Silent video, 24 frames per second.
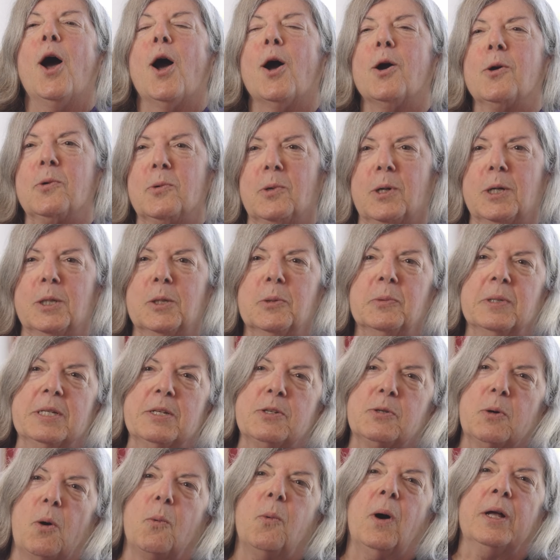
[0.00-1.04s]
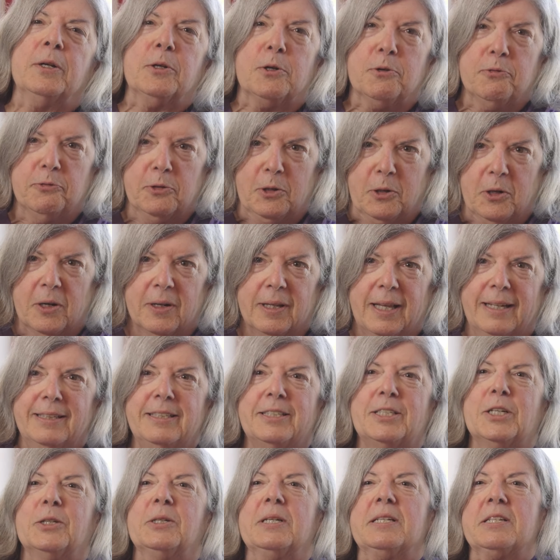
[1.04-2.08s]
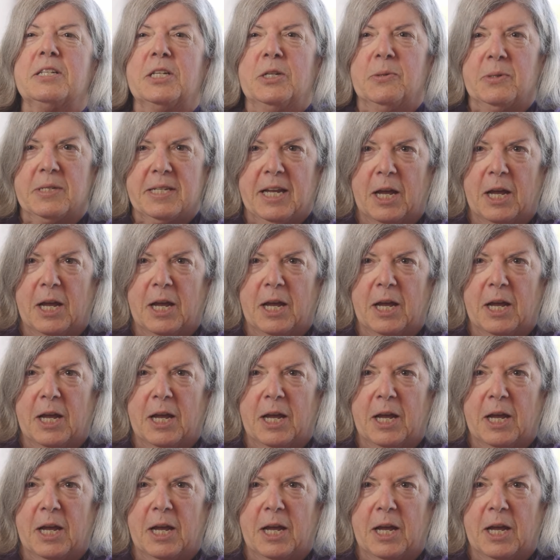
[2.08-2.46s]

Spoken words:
Aurora was wonderful because she was